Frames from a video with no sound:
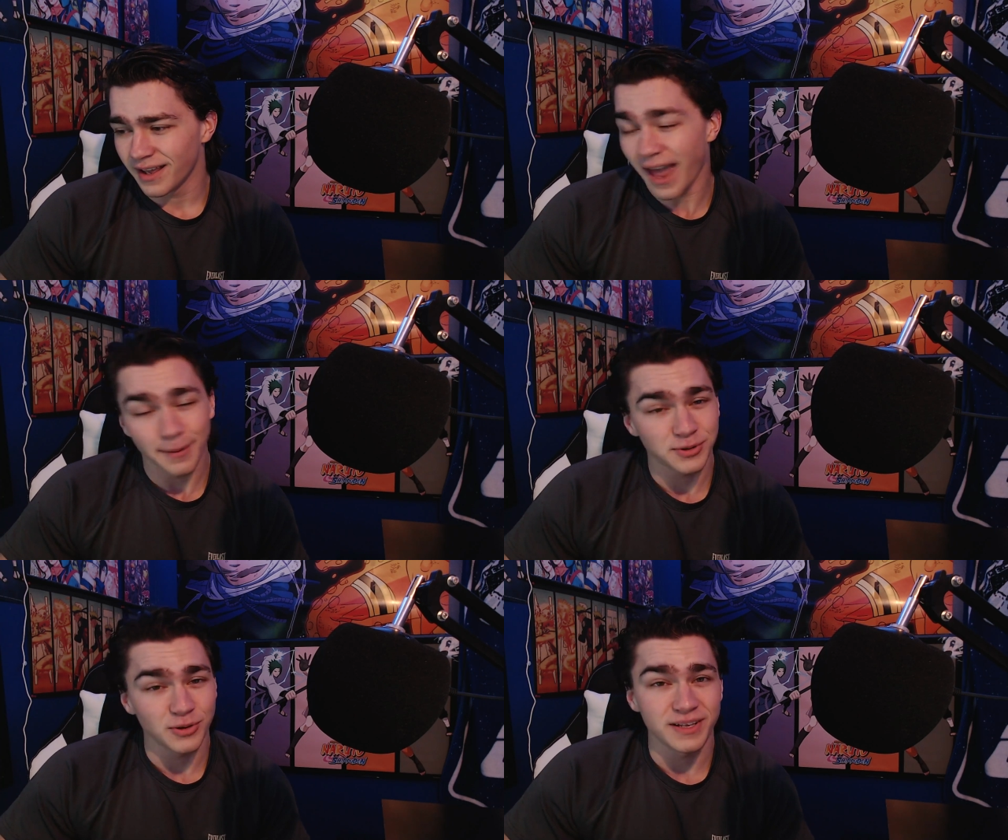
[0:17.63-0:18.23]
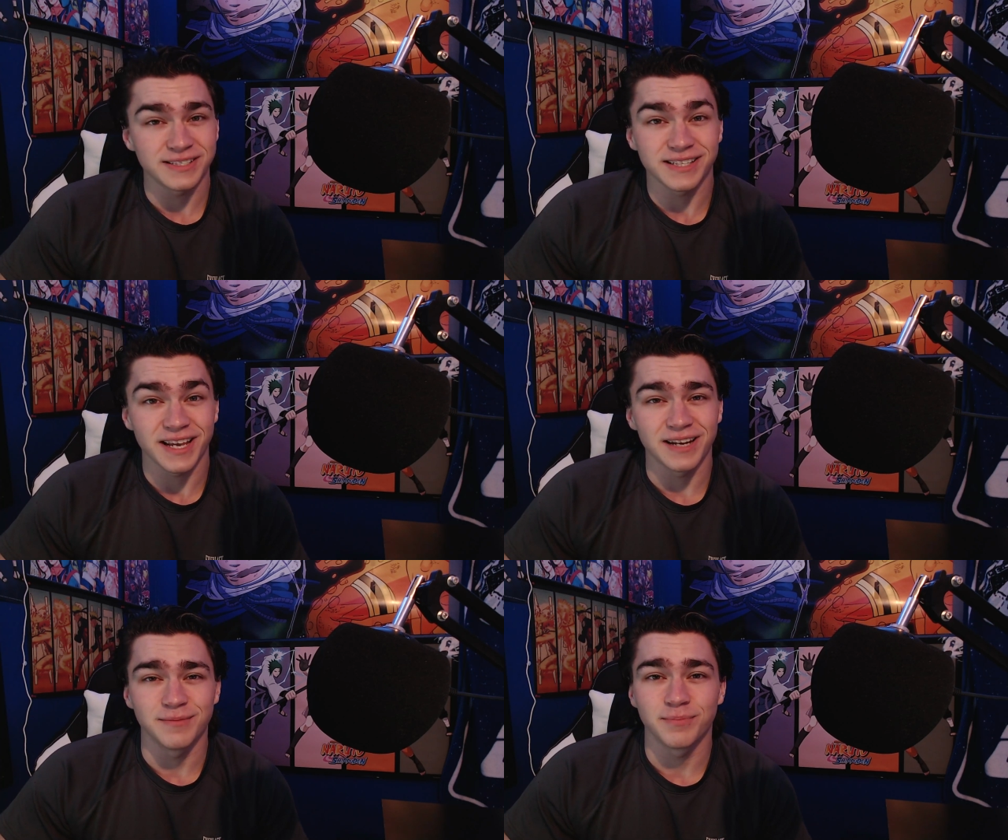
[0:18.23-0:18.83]
Absolutely
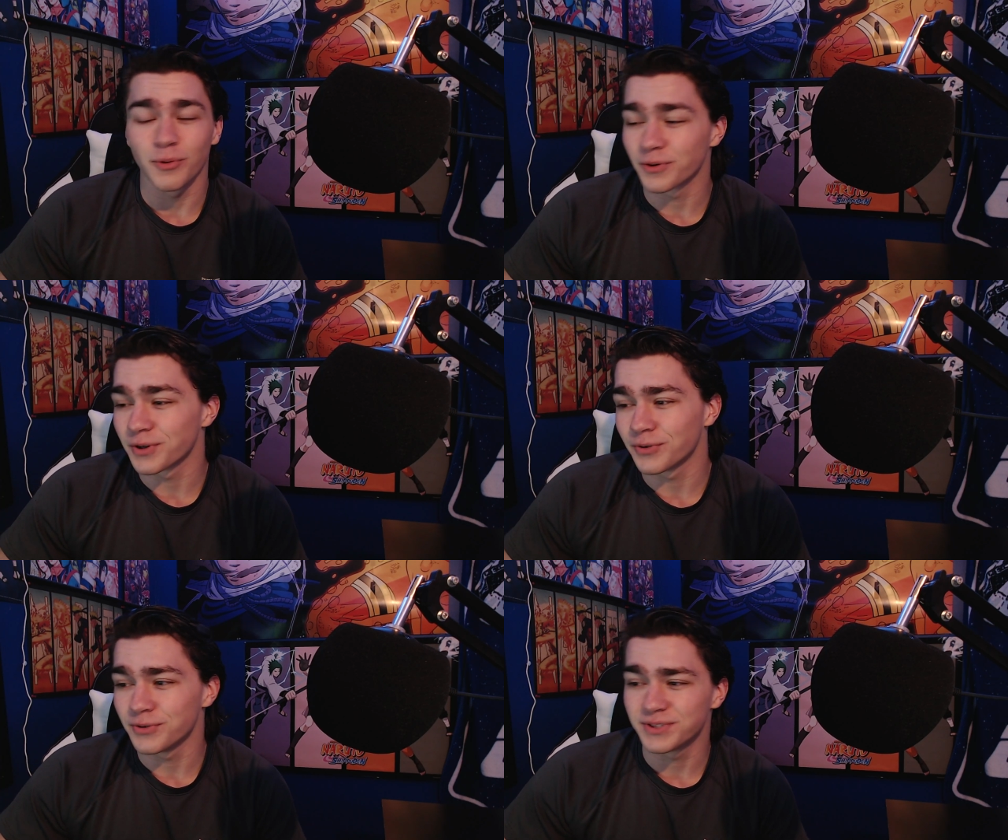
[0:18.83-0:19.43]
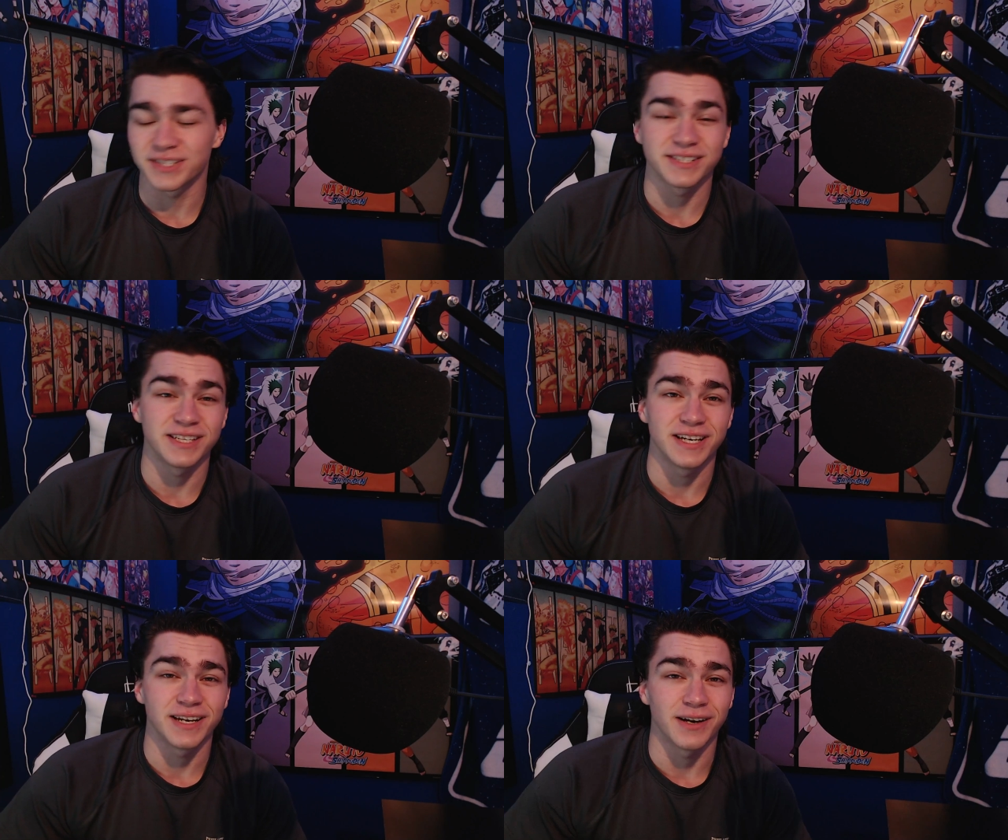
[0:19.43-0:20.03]
insane. Boruto
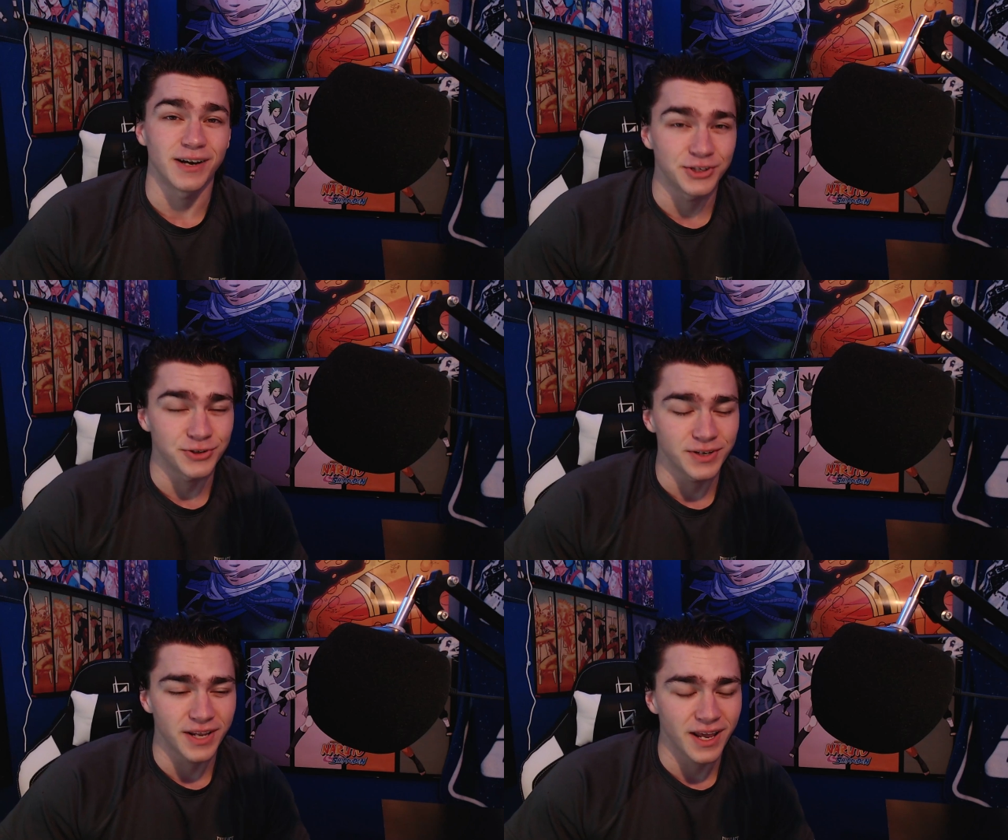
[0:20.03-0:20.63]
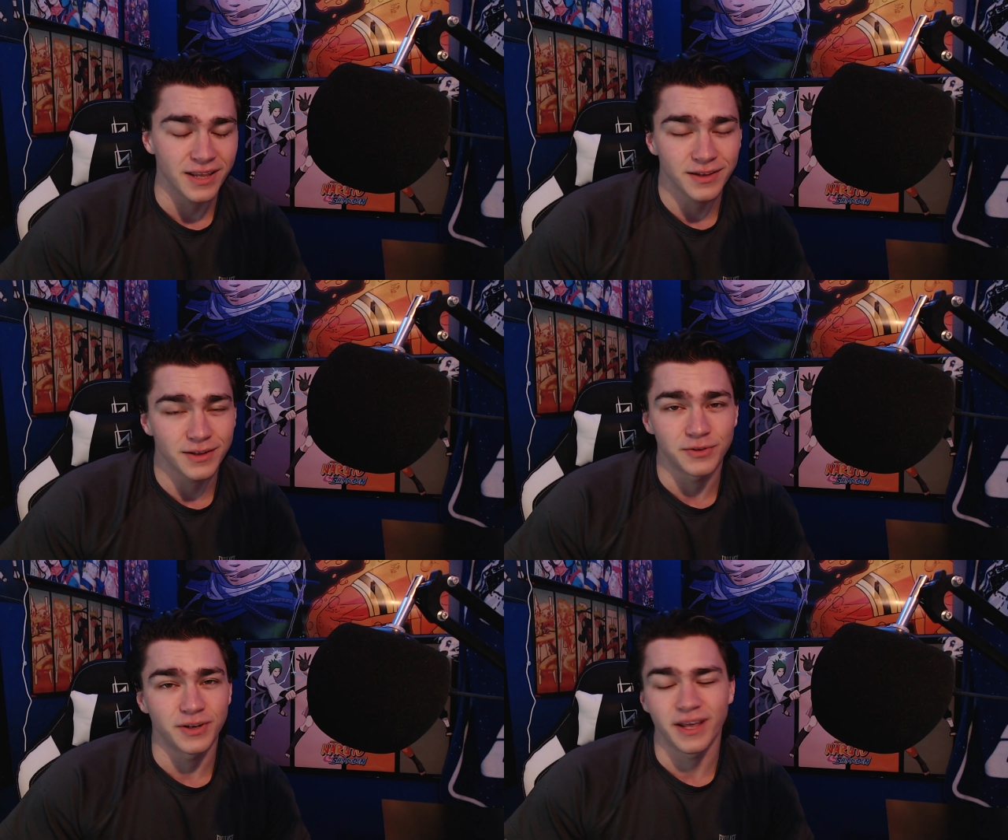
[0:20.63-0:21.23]
216 hit 100k the
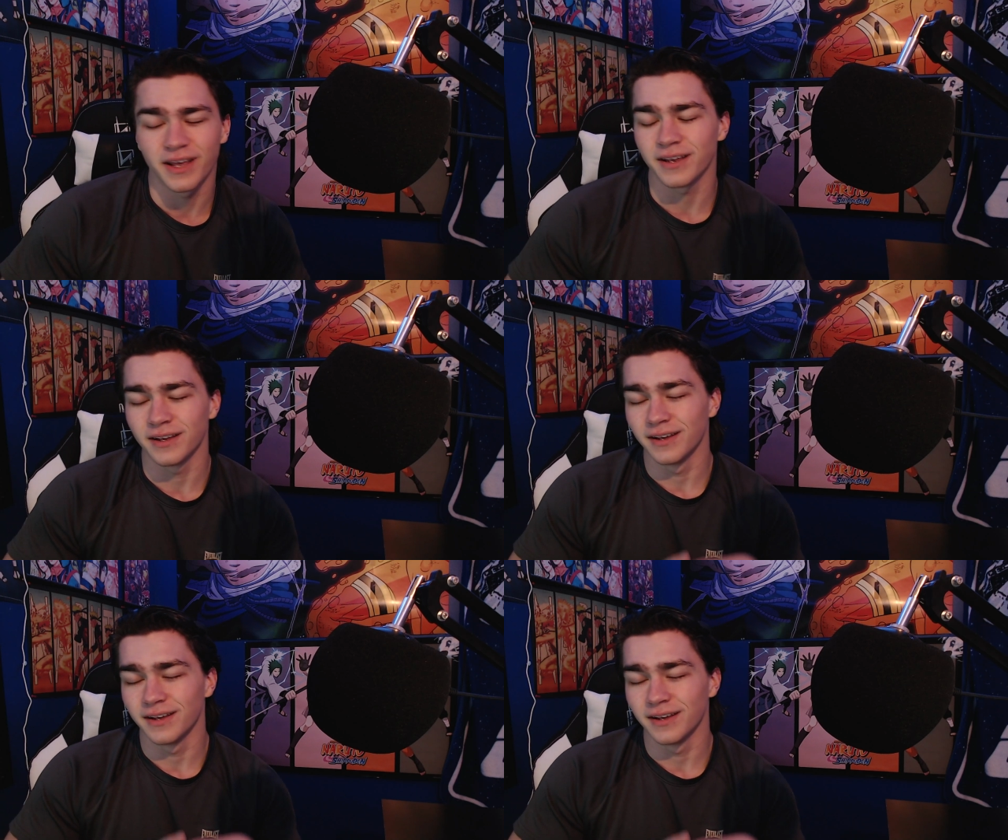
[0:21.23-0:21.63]
other day.